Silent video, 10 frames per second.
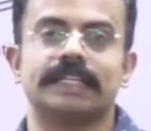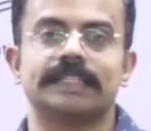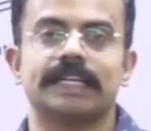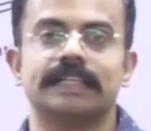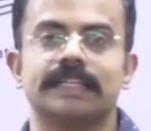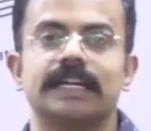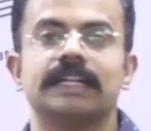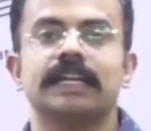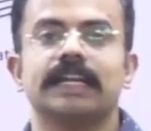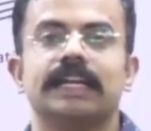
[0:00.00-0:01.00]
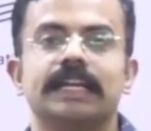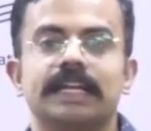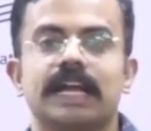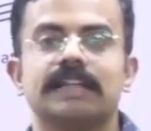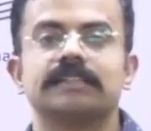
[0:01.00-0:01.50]
They said that
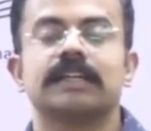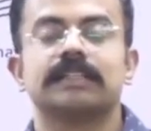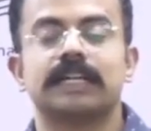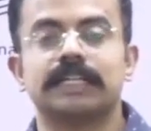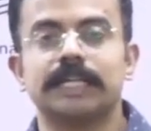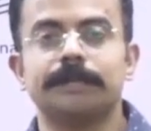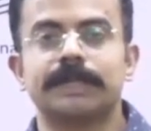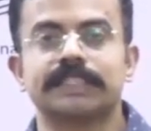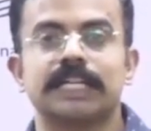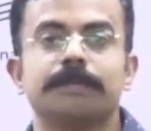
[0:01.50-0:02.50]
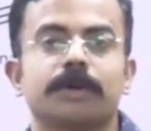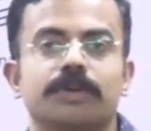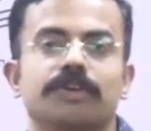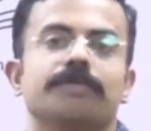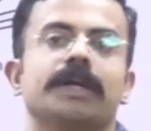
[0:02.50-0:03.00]
India's 30%
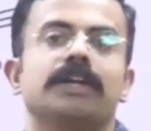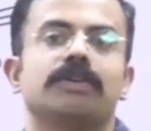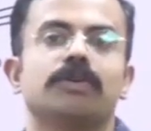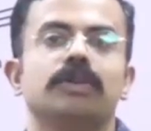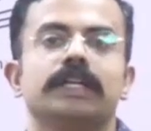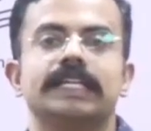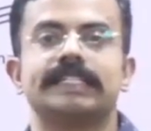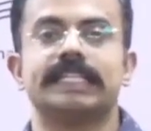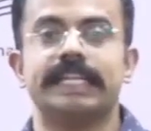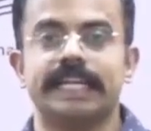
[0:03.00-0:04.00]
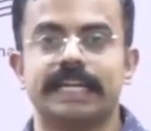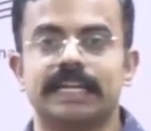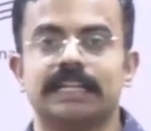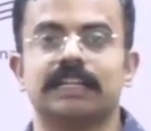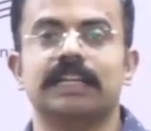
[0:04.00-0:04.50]
procurement rule is
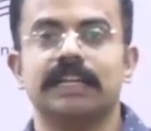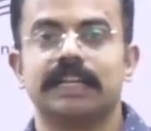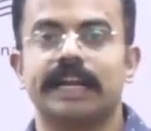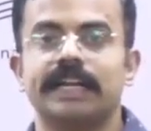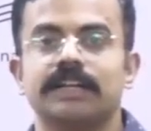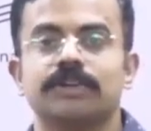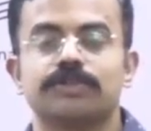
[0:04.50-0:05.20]
illegal, right?